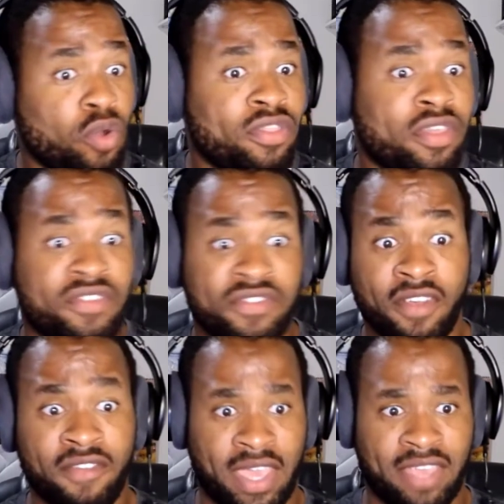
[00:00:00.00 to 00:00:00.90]
the
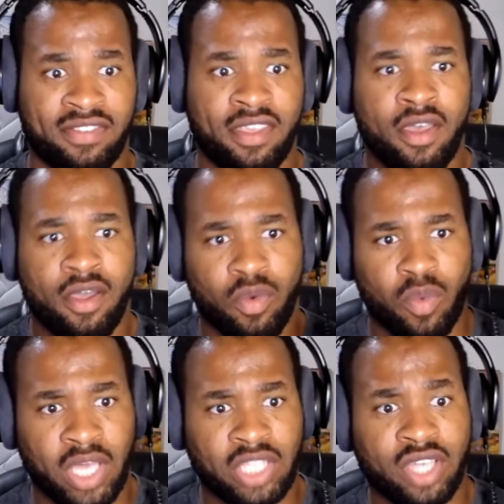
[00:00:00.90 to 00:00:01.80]
surface,
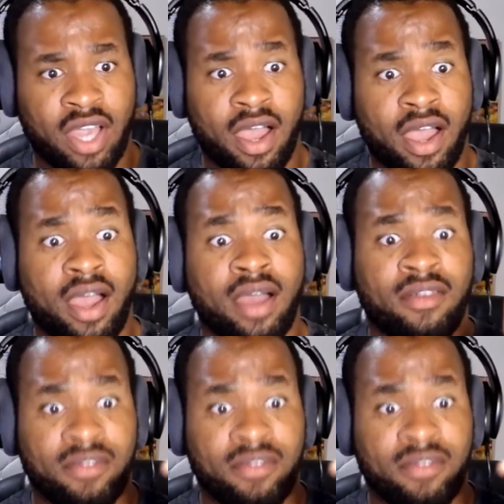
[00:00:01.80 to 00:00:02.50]
which are